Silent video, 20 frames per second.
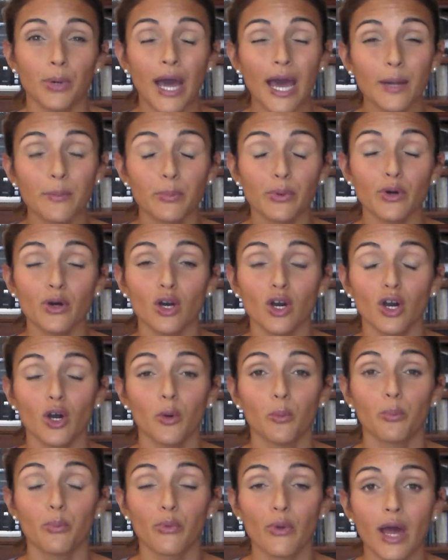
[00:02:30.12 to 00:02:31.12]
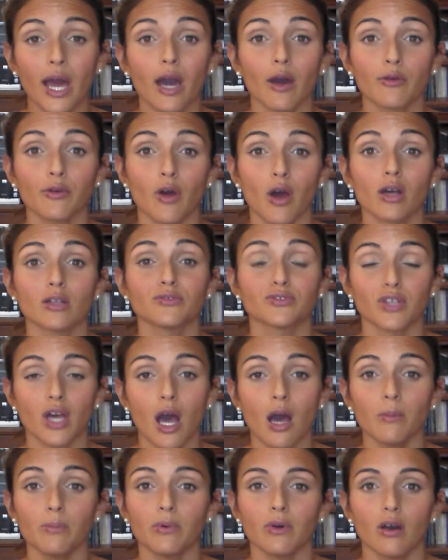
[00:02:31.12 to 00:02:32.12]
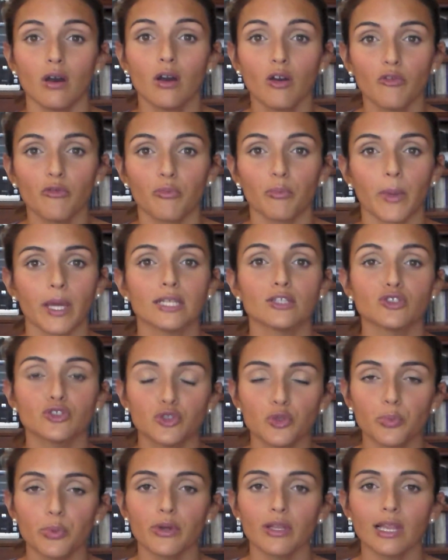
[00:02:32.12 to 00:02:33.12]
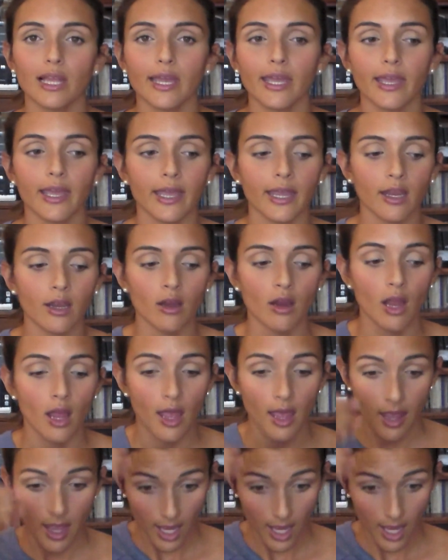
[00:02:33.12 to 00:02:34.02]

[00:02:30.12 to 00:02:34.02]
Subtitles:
had put a brown on top of my super light hair